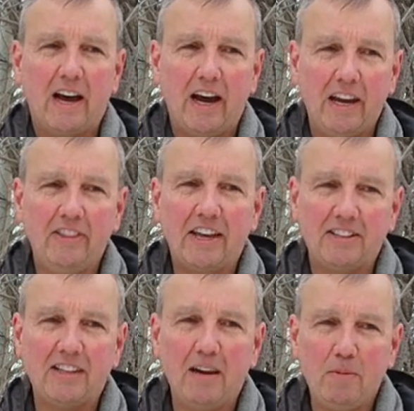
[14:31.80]
Uh, in
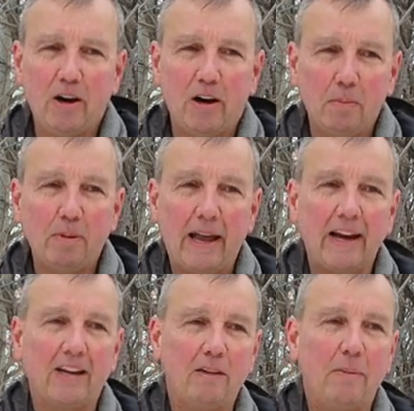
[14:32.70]
that same year, a
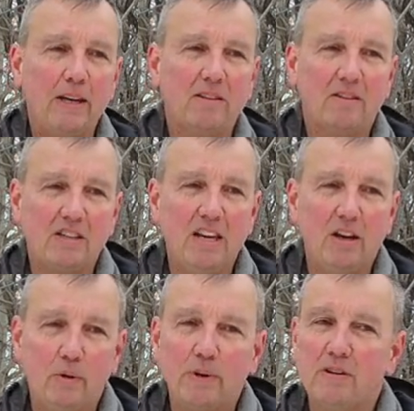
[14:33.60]
plaque at the base of the ski
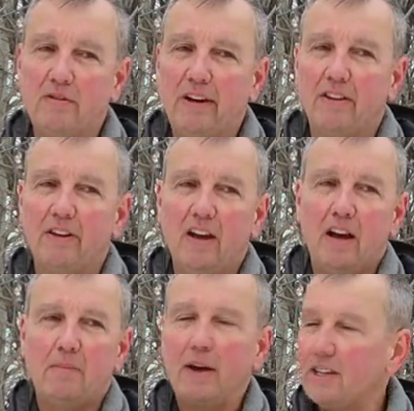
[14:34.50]
hill was unveiled
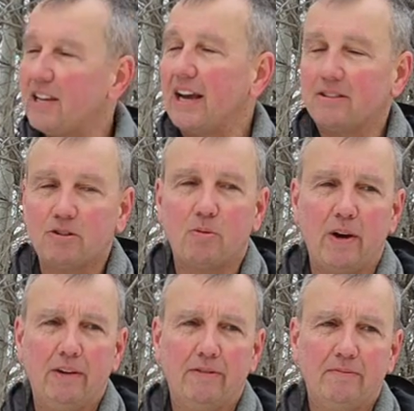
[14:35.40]
by Sass's
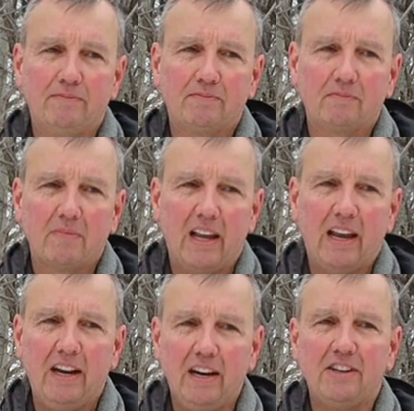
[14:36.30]
wife,
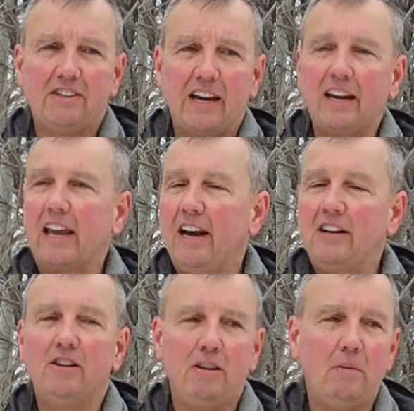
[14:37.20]
and it is
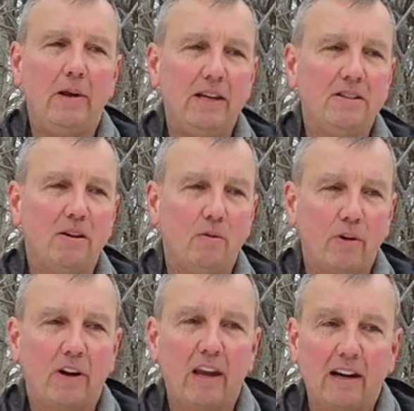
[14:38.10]
dedicated to the amazing
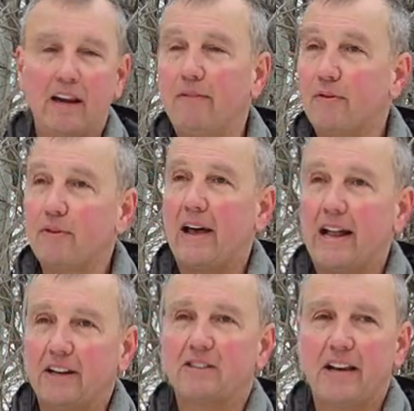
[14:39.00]
work and life of
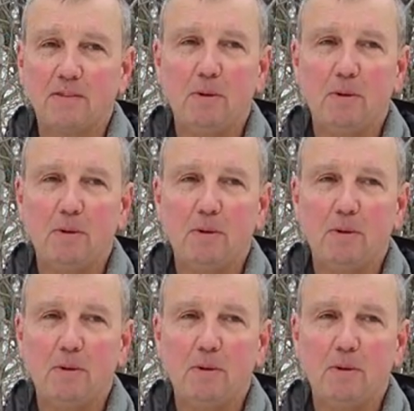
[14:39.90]
Alex Sass